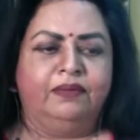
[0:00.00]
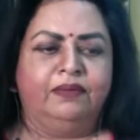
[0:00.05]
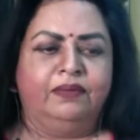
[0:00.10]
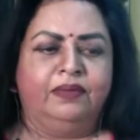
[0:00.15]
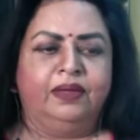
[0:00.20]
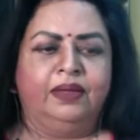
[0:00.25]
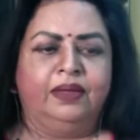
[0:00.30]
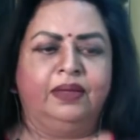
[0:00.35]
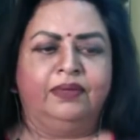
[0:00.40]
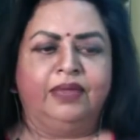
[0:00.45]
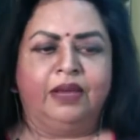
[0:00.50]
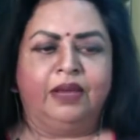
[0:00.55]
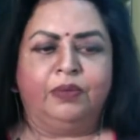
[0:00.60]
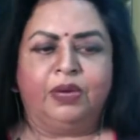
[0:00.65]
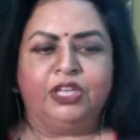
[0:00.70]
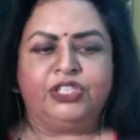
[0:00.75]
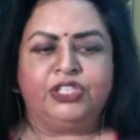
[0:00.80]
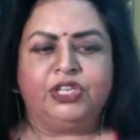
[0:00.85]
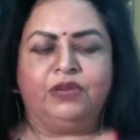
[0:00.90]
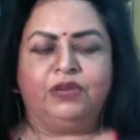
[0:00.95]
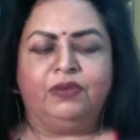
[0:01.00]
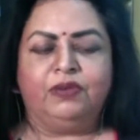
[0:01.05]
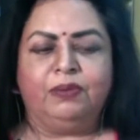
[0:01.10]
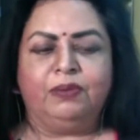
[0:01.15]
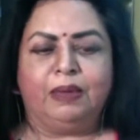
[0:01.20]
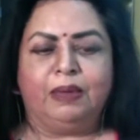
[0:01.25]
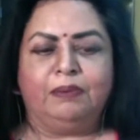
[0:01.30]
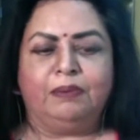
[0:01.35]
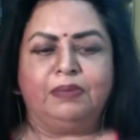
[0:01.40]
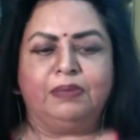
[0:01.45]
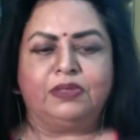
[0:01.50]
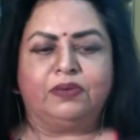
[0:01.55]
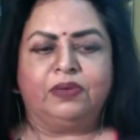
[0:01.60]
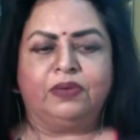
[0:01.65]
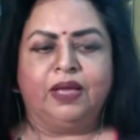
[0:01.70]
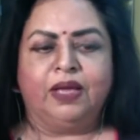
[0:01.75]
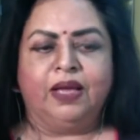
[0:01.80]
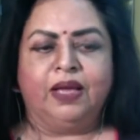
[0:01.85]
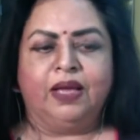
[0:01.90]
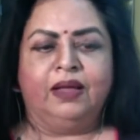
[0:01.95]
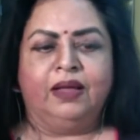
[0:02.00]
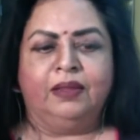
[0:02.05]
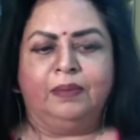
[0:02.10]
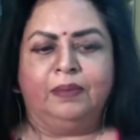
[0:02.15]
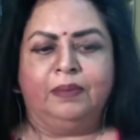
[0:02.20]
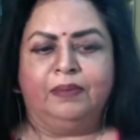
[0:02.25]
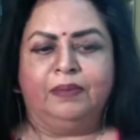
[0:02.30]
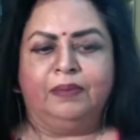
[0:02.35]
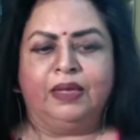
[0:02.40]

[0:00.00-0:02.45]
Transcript: There were achieving members of the